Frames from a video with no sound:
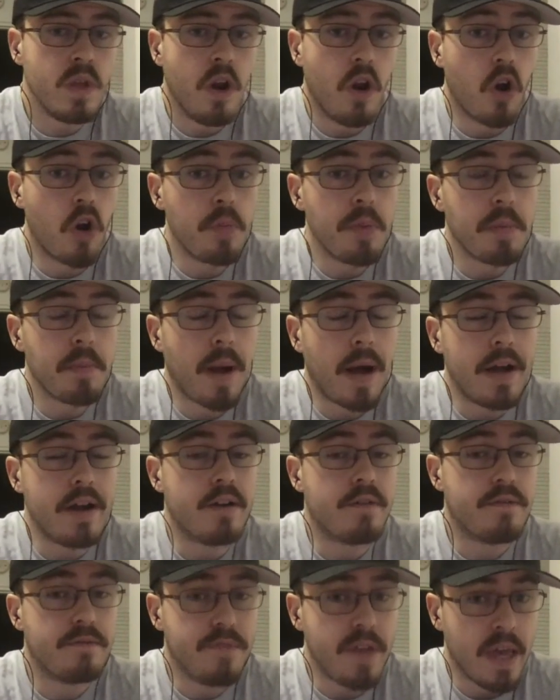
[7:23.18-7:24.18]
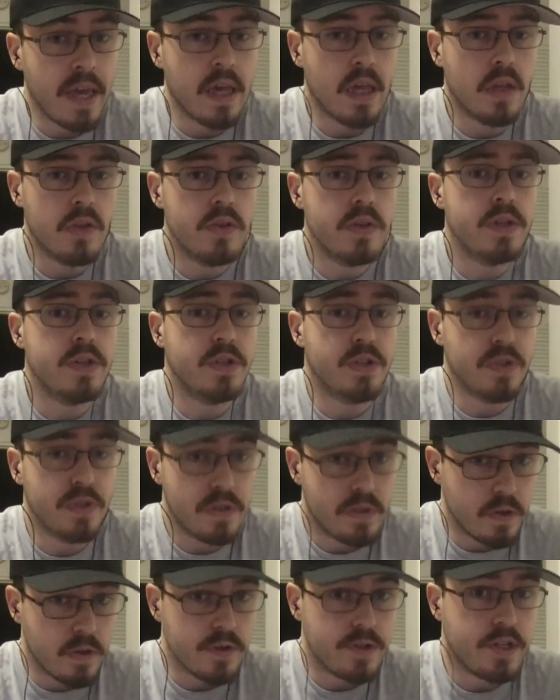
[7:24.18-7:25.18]
Urban Meyer failed in his
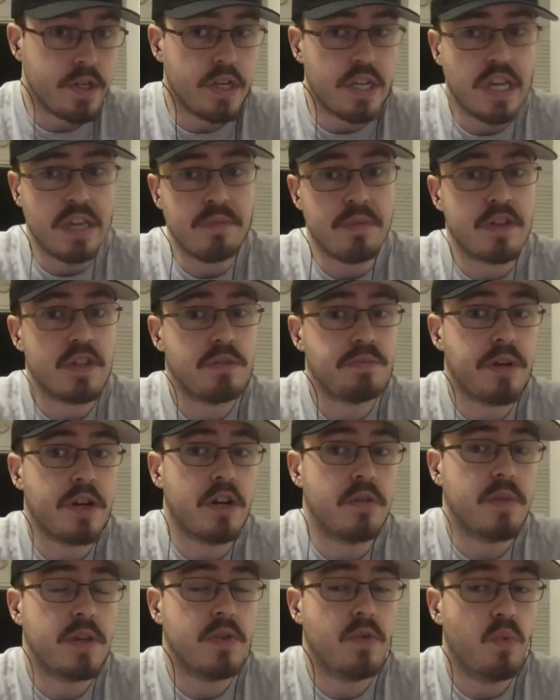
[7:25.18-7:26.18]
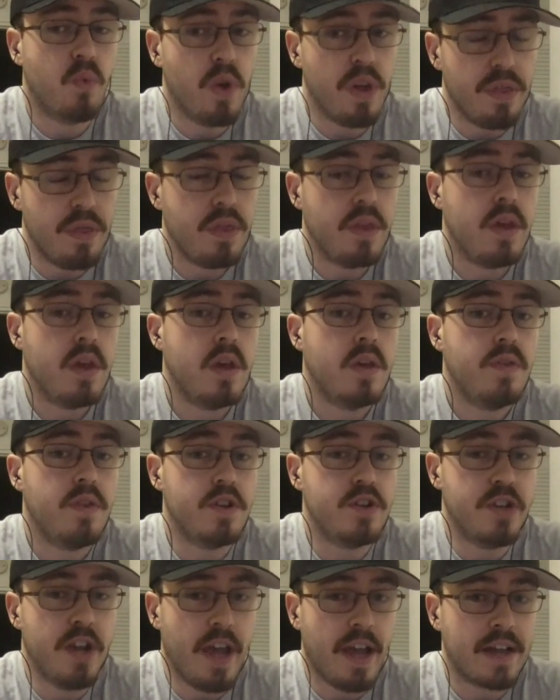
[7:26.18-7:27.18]
13-game experiment with the
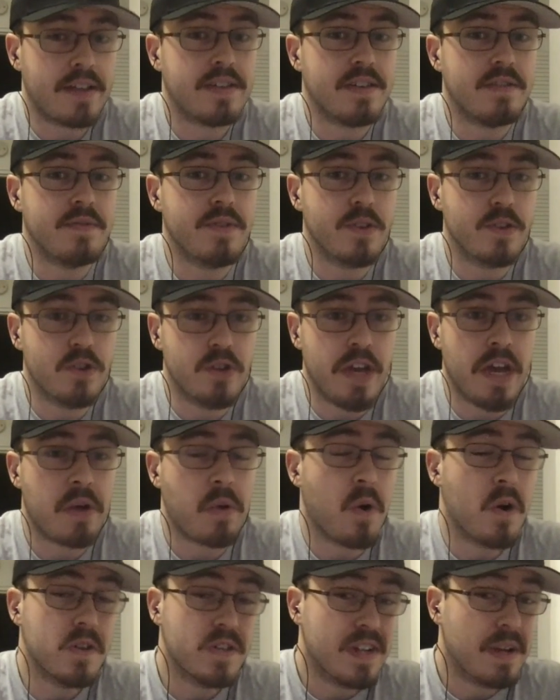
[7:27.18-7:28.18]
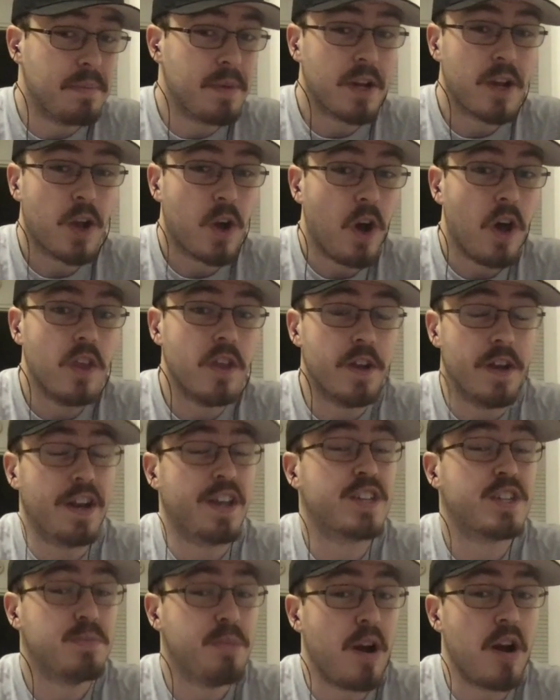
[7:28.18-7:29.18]
Jacksonville Jaguars. And I'm going to call it an
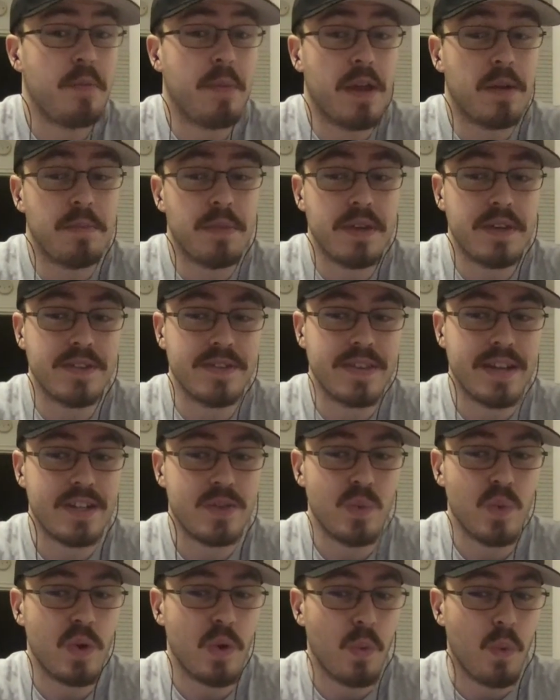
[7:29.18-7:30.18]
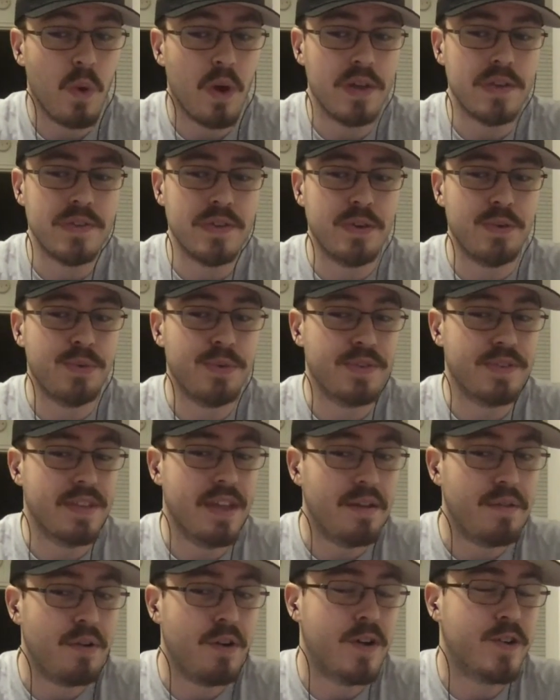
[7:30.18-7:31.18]
experiment because that's what it was. It was
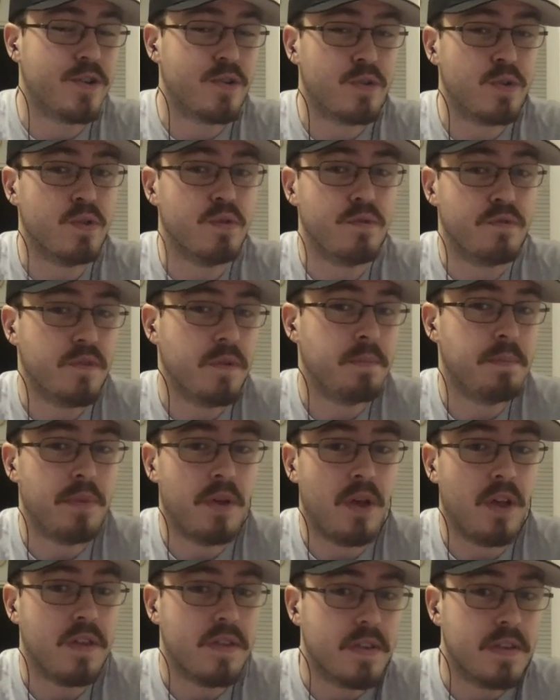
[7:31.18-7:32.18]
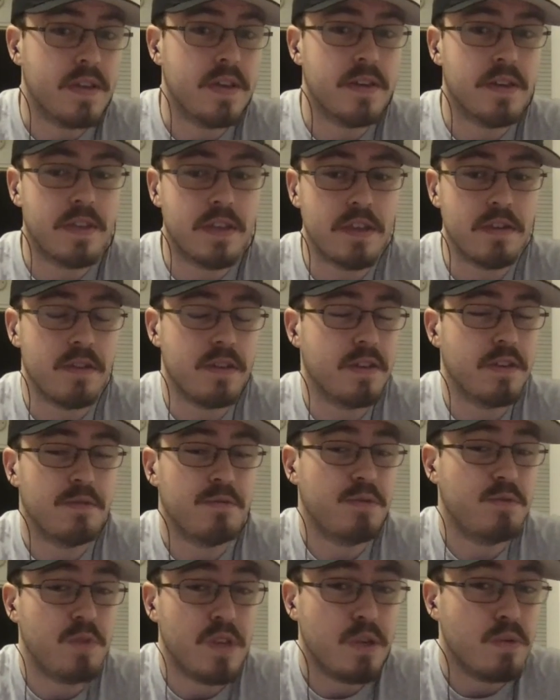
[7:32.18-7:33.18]
never a true football deal.
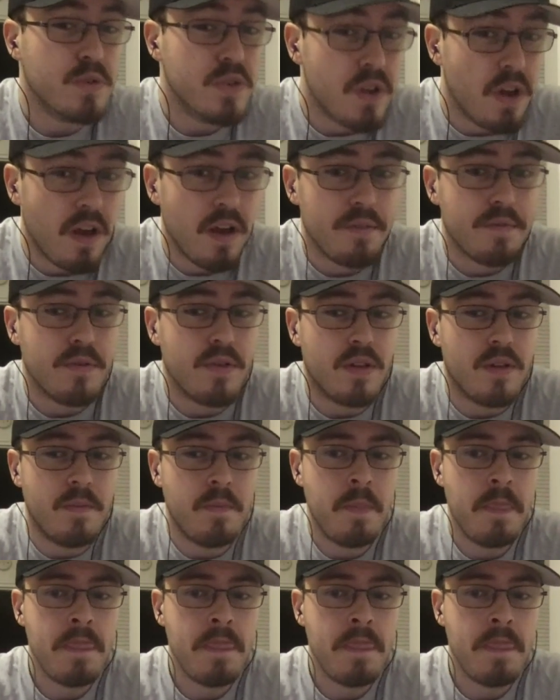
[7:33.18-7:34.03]
He was awful.